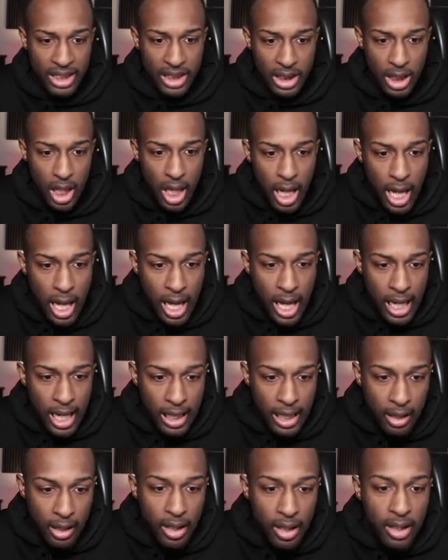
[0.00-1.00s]

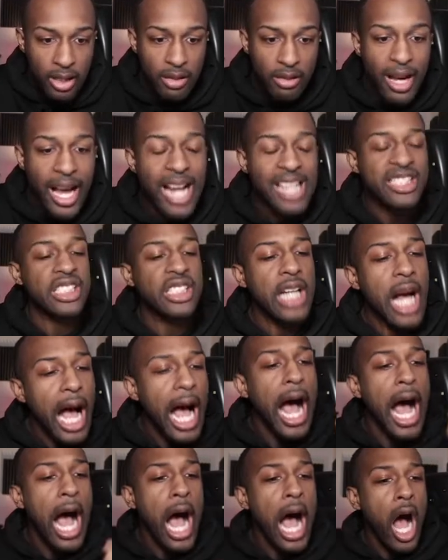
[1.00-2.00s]
good. Let's
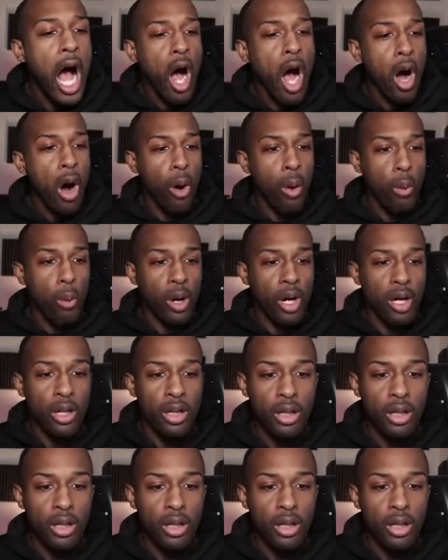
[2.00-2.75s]
go!